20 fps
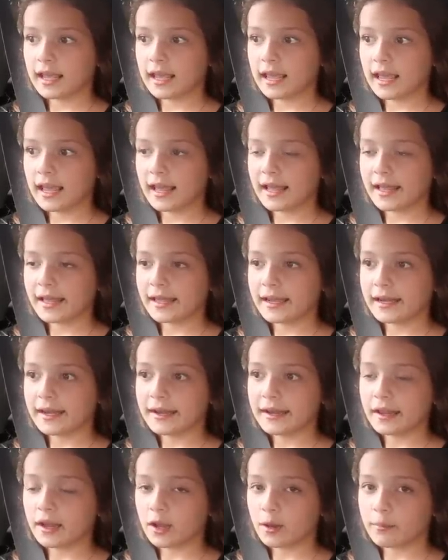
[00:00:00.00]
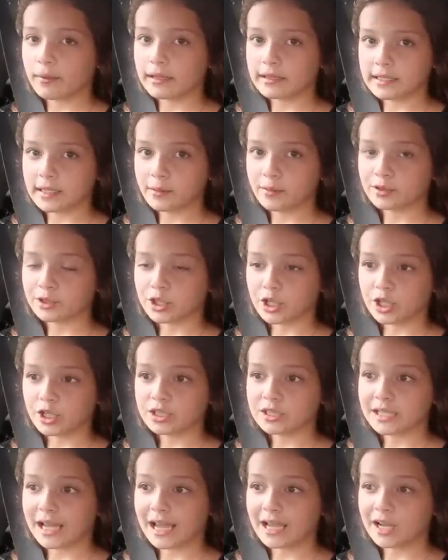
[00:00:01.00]
And on my language
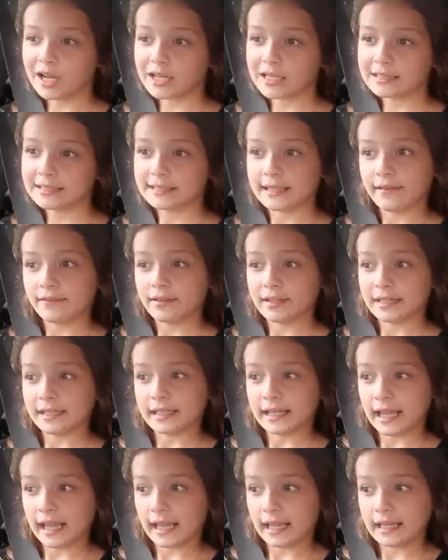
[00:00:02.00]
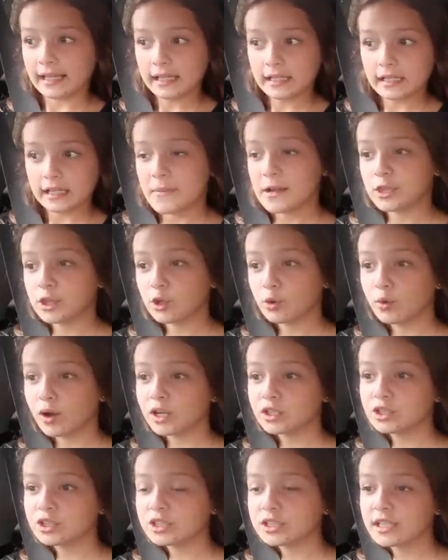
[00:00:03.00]
arts, I got a 78. But the
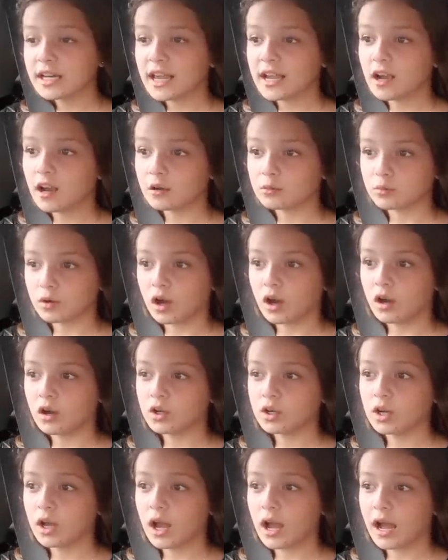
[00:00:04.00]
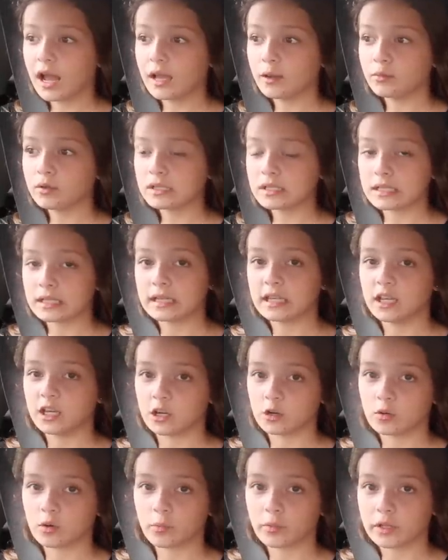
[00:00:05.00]
questions that I got wrong, I wasn't
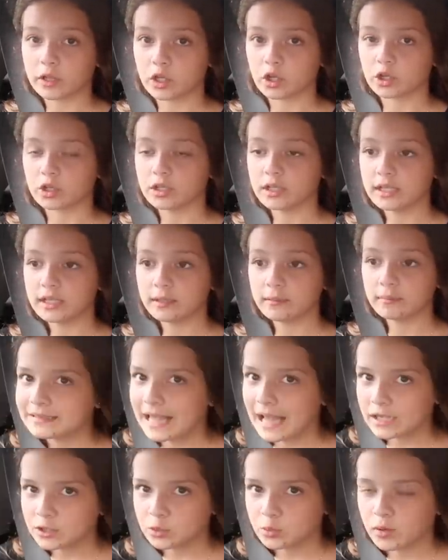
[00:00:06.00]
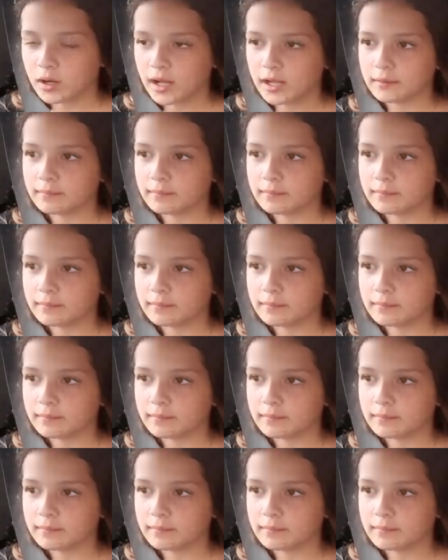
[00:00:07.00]
here when we learned it. That's why.